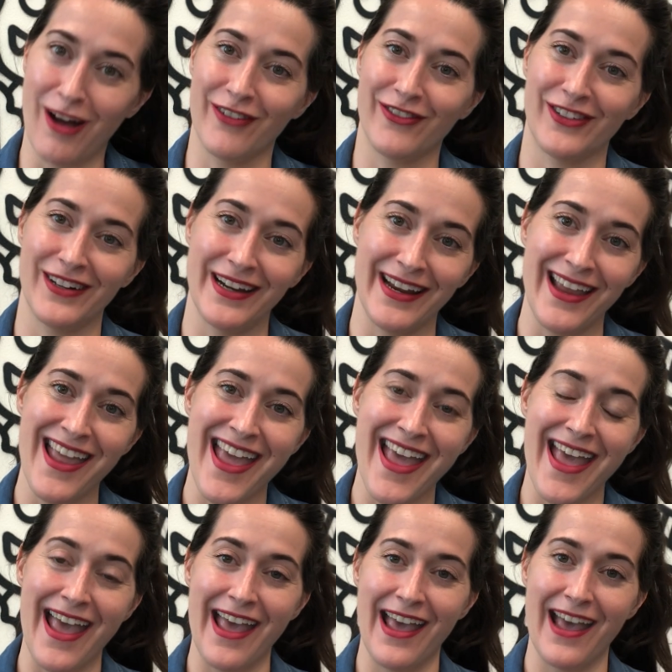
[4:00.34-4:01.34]
offering.
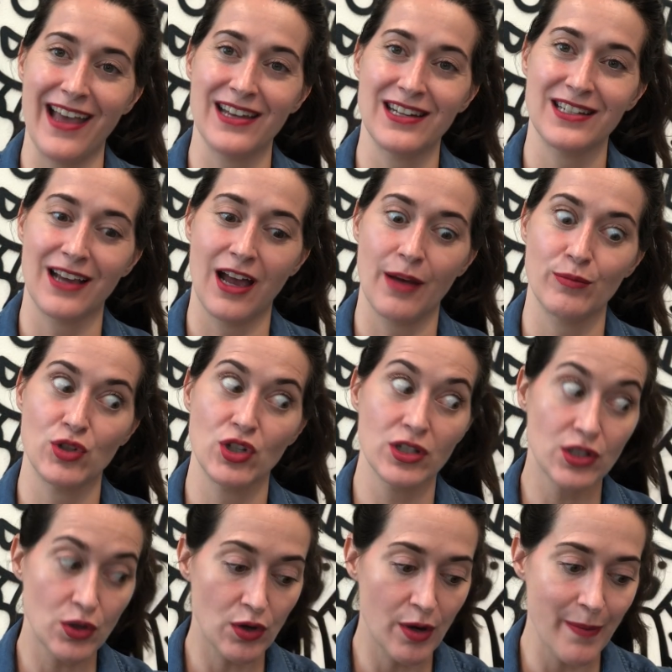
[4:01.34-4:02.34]
And
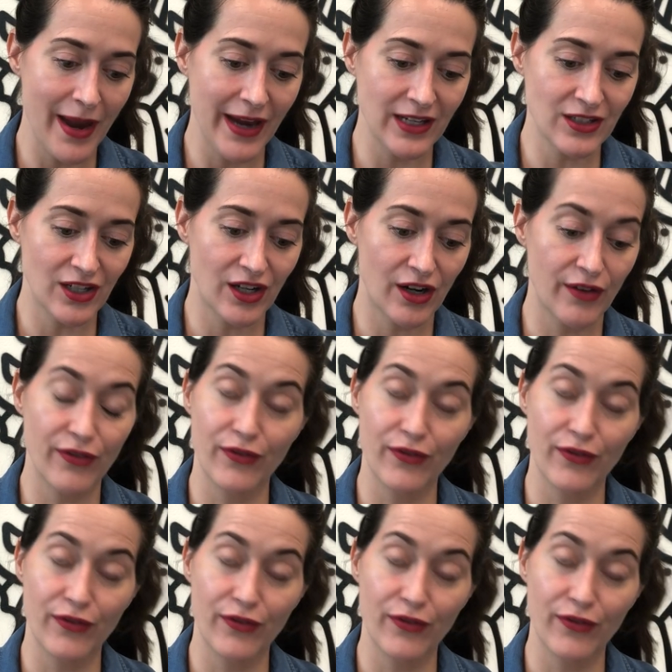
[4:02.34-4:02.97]
just a reminder